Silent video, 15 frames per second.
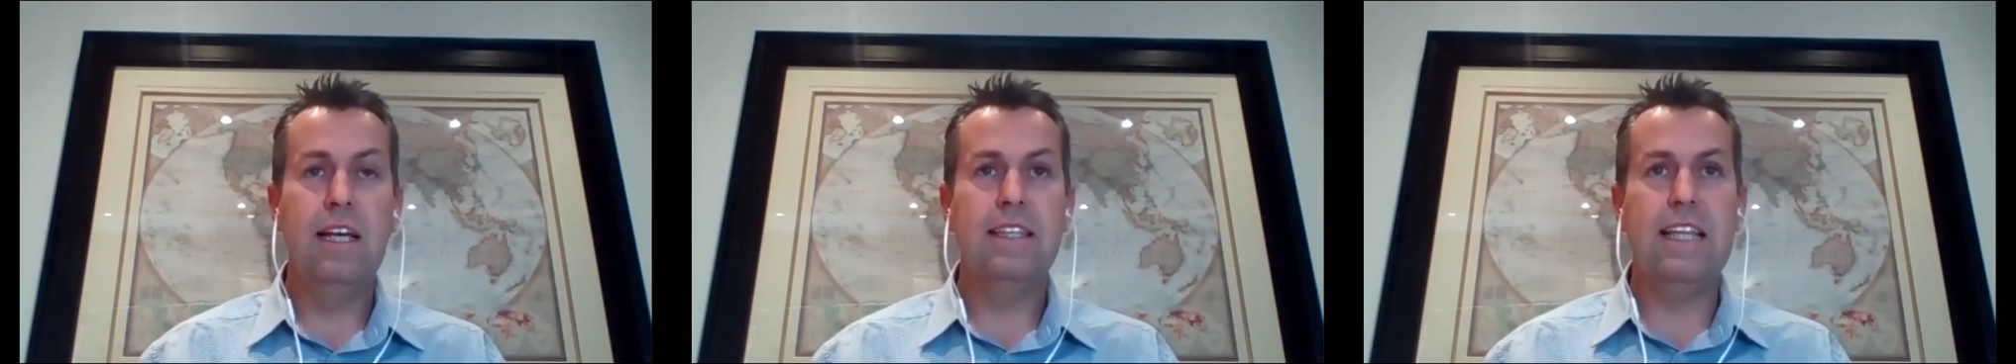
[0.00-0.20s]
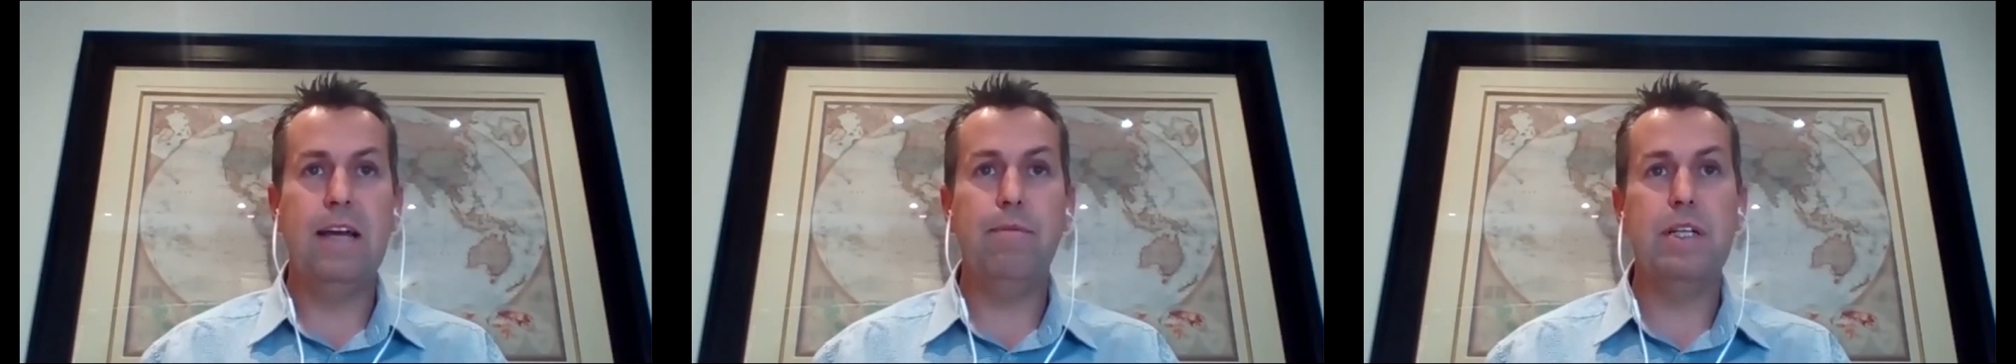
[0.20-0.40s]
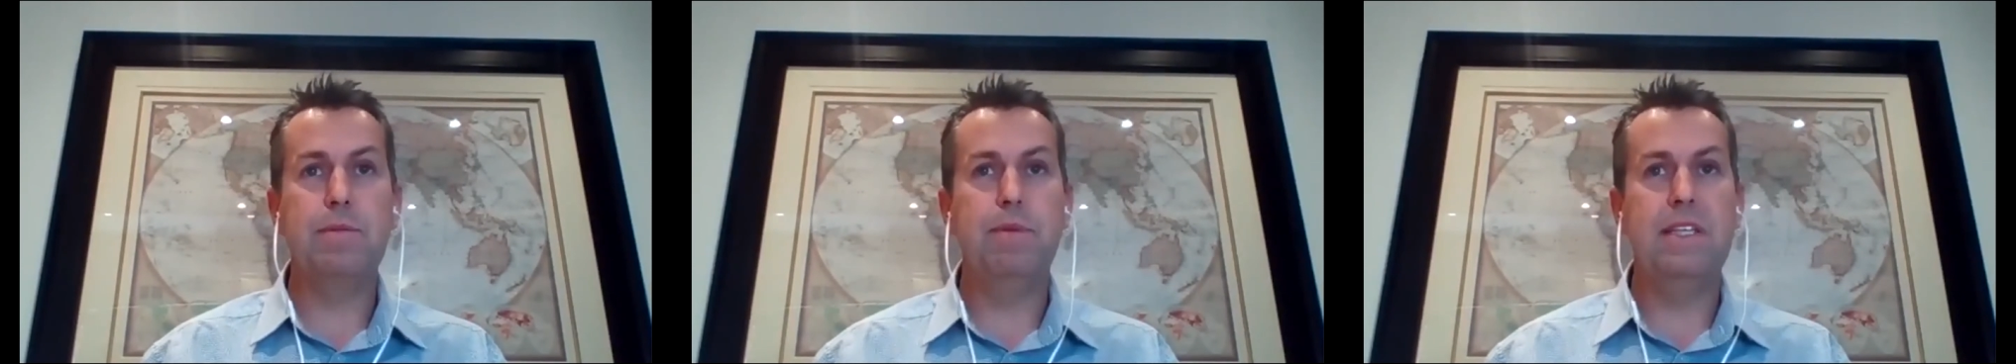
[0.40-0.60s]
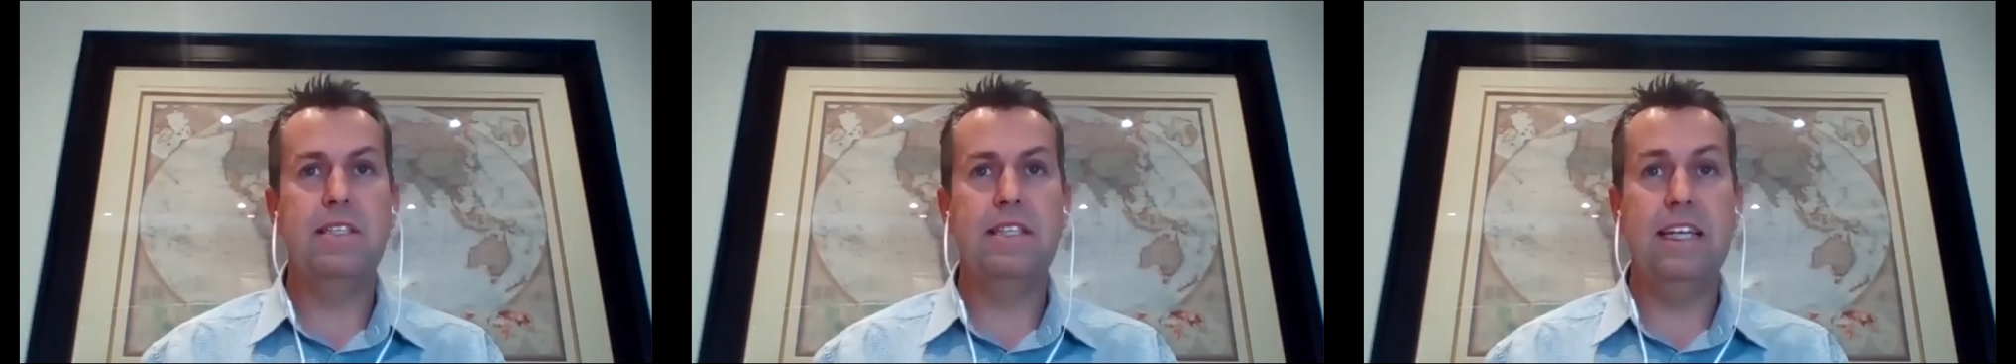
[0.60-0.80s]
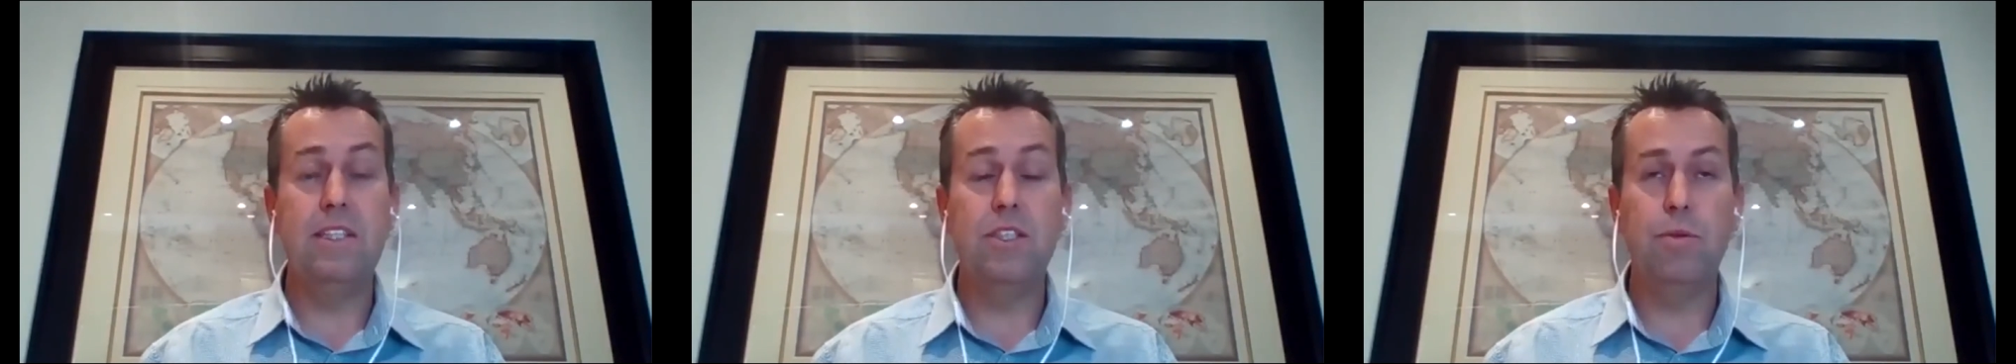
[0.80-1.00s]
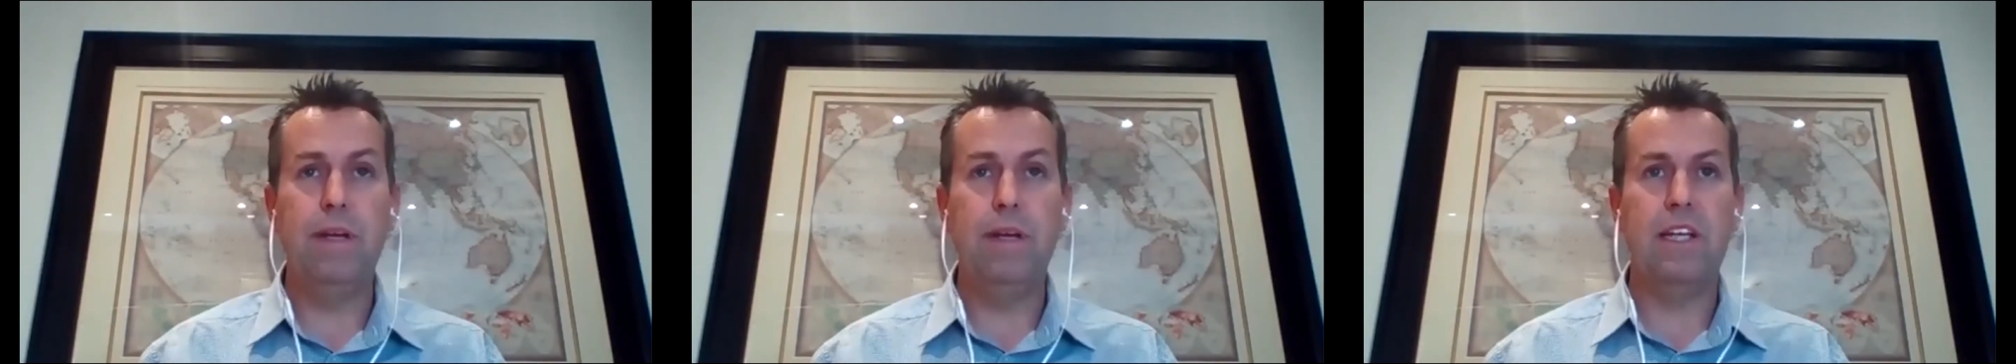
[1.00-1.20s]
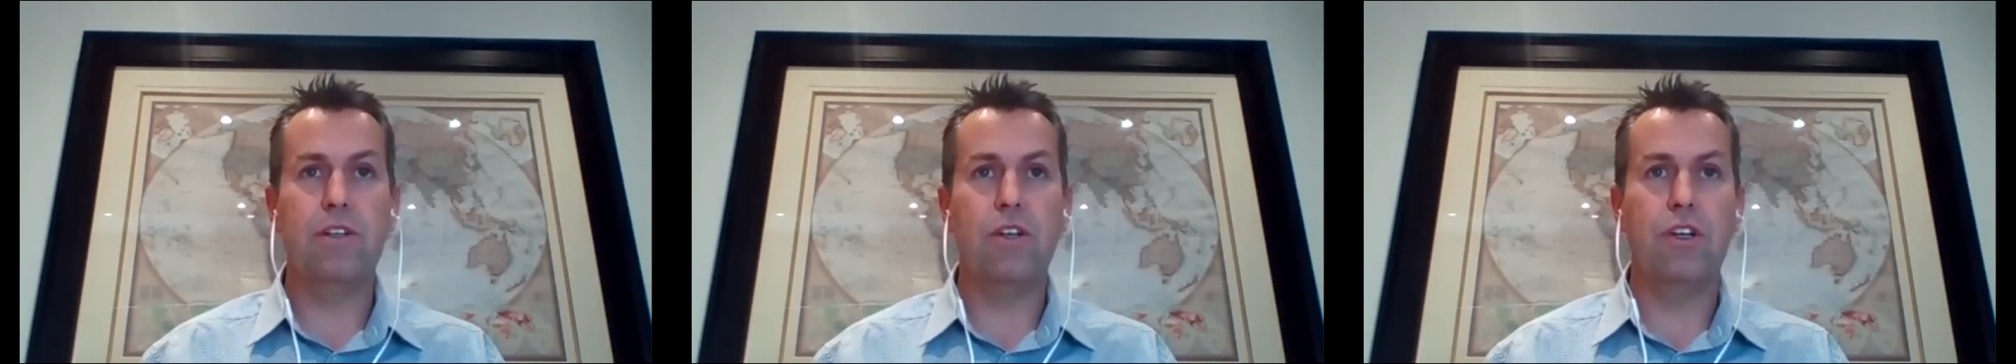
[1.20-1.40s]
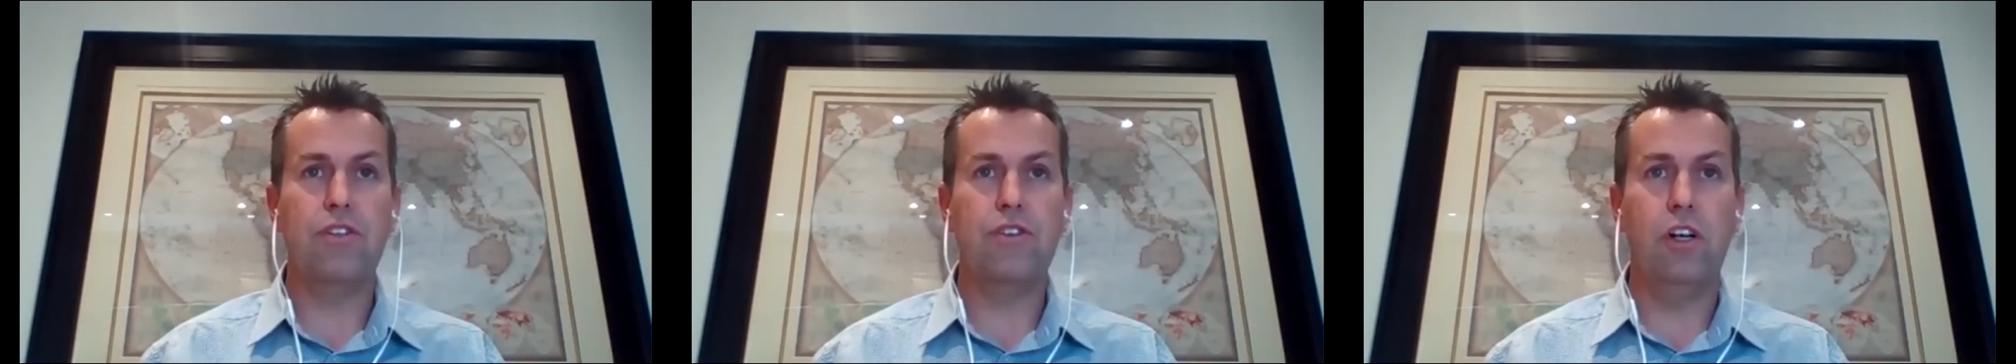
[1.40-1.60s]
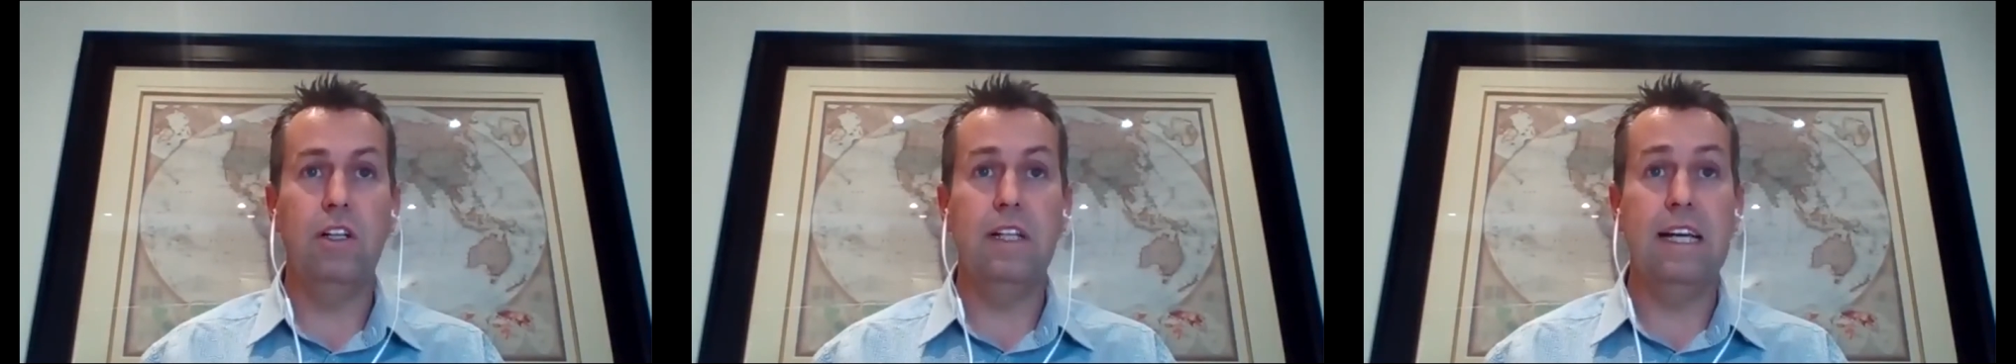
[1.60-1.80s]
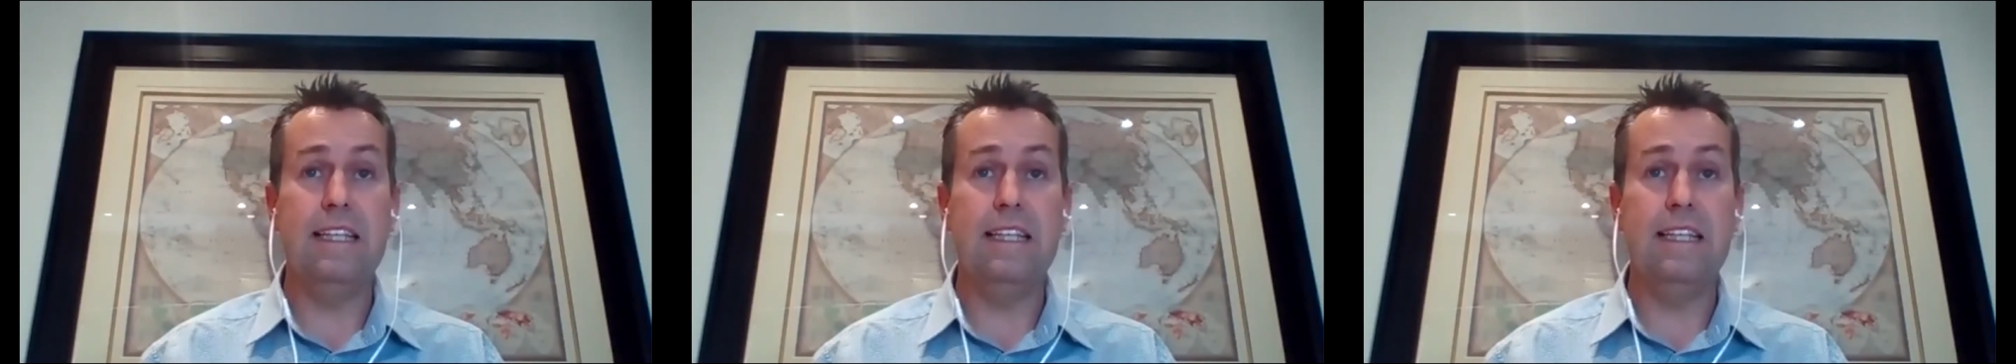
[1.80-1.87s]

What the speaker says: They must be seen to be in control,